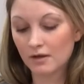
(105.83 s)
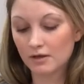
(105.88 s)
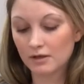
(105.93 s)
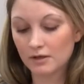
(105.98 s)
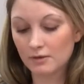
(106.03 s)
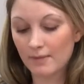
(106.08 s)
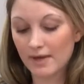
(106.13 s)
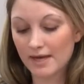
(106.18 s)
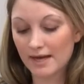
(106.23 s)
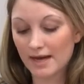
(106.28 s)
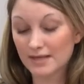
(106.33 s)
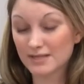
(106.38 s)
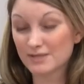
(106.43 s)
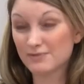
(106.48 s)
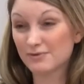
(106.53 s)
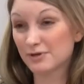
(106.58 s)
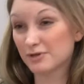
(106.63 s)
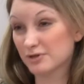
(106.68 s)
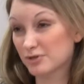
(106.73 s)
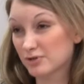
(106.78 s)
You may ask
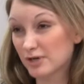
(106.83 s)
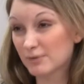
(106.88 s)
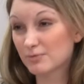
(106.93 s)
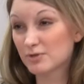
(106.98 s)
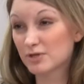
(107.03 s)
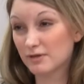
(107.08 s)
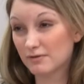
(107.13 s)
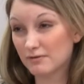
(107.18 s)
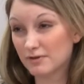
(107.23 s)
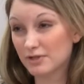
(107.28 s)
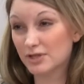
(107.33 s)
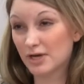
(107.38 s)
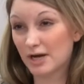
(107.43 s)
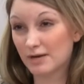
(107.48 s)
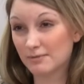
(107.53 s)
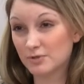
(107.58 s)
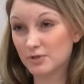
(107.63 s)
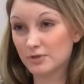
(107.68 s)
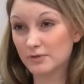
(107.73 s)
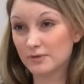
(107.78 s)
for a description of the
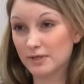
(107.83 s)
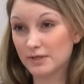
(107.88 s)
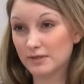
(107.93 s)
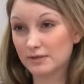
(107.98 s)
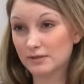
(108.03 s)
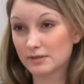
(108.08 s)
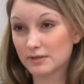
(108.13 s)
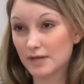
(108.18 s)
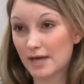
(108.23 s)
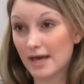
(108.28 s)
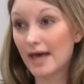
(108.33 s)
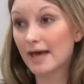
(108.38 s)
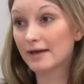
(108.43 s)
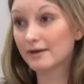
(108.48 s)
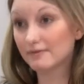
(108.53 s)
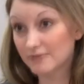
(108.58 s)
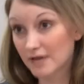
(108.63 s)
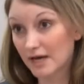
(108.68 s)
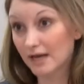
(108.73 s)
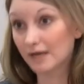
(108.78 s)
job duties ahead
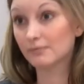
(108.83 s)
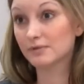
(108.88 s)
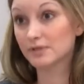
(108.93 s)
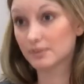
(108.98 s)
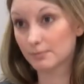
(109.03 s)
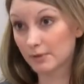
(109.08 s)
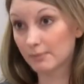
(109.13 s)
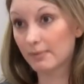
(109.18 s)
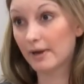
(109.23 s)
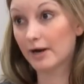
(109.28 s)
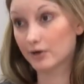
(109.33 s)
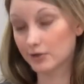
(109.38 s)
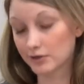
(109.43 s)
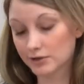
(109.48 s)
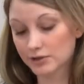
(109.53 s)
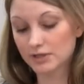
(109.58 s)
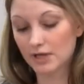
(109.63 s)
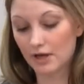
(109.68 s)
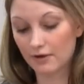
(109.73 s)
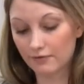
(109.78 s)
of time to prepare
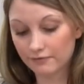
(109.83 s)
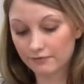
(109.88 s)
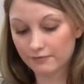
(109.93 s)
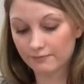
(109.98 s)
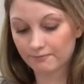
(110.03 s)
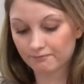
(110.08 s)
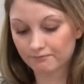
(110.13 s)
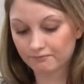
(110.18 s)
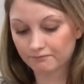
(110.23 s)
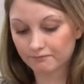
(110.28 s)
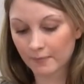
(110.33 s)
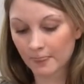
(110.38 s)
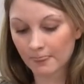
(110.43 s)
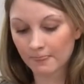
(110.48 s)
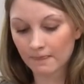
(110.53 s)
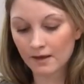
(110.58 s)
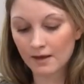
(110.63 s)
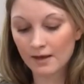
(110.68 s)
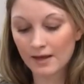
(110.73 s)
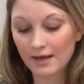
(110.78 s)
yourself.
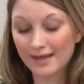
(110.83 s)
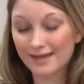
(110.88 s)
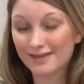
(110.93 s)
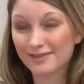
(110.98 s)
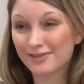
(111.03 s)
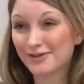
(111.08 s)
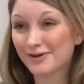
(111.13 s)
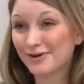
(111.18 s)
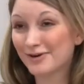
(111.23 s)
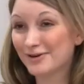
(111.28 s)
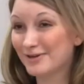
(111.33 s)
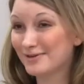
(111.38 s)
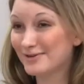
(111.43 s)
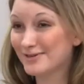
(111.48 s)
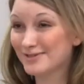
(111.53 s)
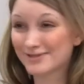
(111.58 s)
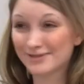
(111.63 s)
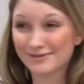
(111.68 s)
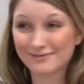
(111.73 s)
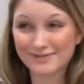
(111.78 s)
And third, you
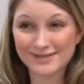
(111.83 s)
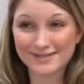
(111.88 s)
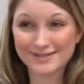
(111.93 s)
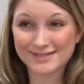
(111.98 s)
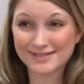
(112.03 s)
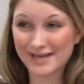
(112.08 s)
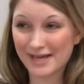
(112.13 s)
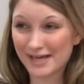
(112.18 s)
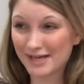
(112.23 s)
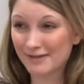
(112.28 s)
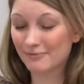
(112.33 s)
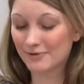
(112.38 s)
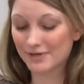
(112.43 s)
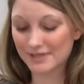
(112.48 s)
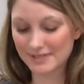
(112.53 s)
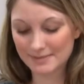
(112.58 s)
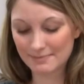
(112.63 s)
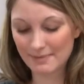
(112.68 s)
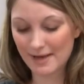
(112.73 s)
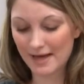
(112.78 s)
deserve the same
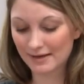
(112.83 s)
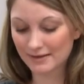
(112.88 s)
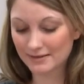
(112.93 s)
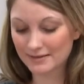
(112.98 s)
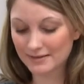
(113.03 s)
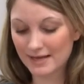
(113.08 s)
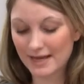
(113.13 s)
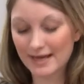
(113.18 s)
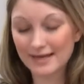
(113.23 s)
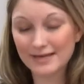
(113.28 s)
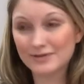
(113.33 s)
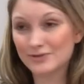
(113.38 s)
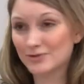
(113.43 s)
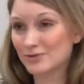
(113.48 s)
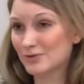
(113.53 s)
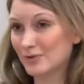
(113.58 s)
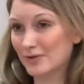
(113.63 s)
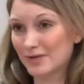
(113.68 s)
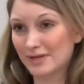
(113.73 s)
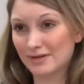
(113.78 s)
respect any
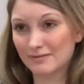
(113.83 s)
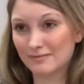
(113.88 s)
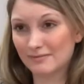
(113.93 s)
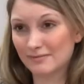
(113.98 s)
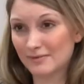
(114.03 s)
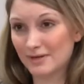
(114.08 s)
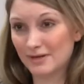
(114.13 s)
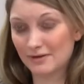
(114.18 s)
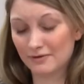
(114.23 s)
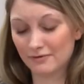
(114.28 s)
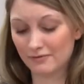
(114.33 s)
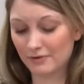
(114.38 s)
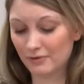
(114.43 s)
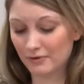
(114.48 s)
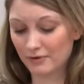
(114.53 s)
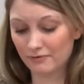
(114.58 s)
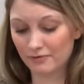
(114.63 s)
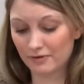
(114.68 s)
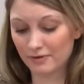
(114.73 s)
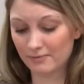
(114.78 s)
student
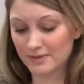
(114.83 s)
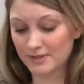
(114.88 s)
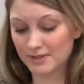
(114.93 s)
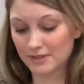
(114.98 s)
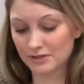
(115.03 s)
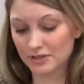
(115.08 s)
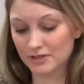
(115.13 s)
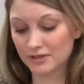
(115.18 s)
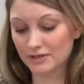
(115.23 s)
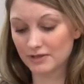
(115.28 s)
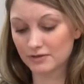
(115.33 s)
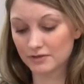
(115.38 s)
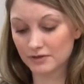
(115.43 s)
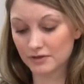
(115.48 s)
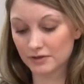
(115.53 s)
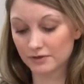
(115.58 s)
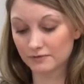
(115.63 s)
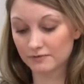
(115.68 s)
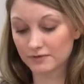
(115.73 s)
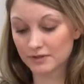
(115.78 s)
interviewing for the position
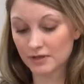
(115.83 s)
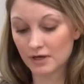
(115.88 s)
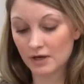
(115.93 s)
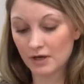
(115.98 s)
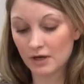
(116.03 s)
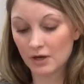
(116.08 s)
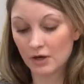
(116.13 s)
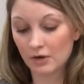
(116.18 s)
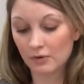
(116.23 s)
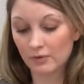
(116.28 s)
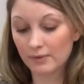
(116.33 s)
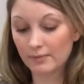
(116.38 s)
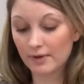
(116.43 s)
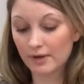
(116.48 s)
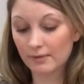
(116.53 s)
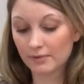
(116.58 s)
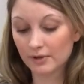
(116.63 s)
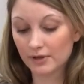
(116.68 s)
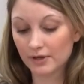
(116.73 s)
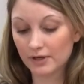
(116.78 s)
deserves.
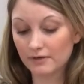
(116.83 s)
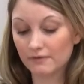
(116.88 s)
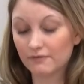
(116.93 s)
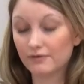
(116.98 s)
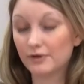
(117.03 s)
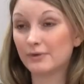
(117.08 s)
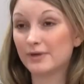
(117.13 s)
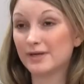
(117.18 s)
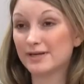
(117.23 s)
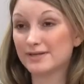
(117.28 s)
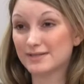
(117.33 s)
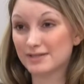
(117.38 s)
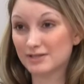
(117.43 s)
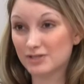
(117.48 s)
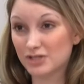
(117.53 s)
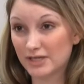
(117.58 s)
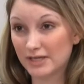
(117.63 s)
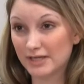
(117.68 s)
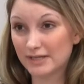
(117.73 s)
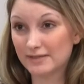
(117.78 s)
Remember, interviewing is a
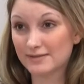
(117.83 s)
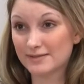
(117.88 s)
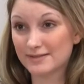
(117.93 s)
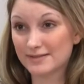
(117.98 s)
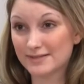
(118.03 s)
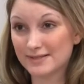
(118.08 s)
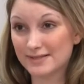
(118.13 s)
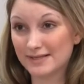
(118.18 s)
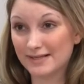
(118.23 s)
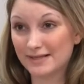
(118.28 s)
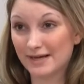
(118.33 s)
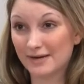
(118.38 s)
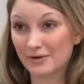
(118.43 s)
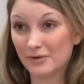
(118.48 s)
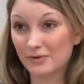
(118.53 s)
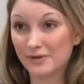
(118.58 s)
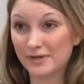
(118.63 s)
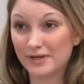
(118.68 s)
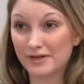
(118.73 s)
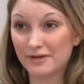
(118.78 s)
chance to see not
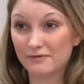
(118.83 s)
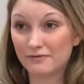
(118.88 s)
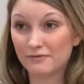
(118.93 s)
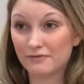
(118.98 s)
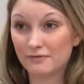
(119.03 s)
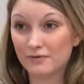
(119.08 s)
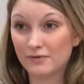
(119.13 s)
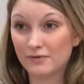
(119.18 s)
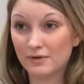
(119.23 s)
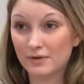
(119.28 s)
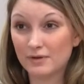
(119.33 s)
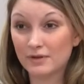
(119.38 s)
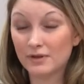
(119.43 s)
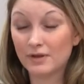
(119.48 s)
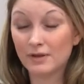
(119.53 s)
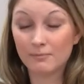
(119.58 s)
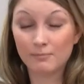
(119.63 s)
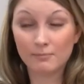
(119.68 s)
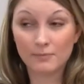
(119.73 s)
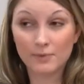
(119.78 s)
only if
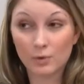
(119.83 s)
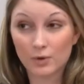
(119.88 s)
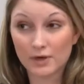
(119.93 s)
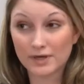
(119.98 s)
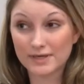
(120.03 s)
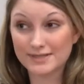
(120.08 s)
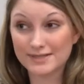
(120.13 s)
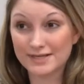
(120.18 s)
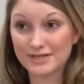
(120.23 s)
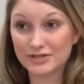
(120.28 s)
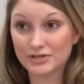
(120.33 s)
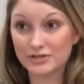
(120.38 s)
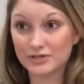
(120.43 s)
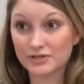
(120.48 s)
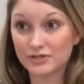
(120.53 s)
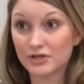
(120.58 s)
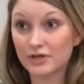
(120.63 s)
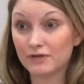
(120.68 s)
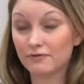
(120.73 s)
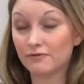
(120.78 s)
the organization
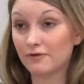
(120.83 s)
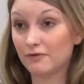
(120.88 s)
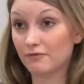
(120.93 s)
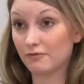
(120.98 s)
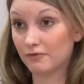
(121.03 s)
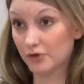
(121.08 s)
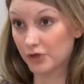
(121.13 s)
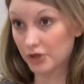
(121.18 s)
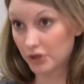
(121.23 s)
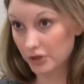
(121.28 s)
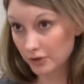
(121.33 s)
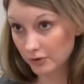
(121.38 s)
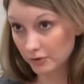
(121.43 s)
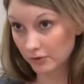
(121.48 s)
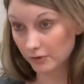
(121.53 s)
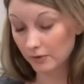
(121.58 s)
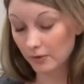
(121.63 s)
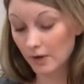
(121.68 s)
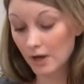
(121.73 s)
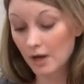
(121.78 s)
is a good fit for
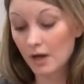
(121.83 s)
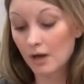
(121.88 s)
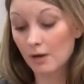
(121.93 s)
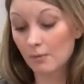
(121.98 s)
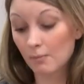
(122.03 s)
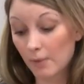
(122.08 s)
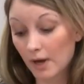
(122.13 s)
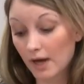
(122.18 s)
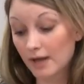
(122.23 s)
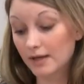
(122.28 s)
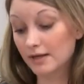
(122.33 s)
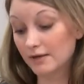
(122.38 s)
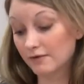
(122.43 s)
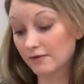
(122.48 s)
you, but